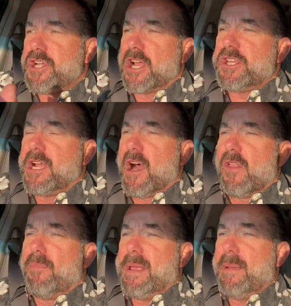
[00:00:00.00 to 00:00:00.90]
judging
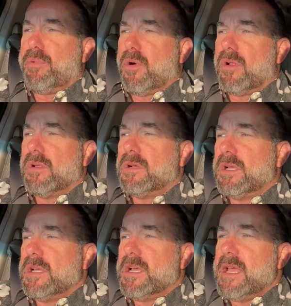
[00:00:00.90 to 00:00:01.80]
other people
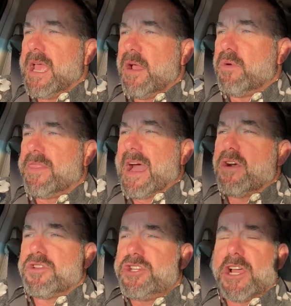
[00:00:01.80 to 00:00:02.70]

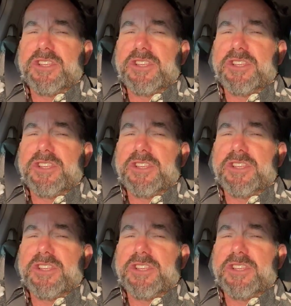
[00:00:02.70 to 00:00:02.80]
without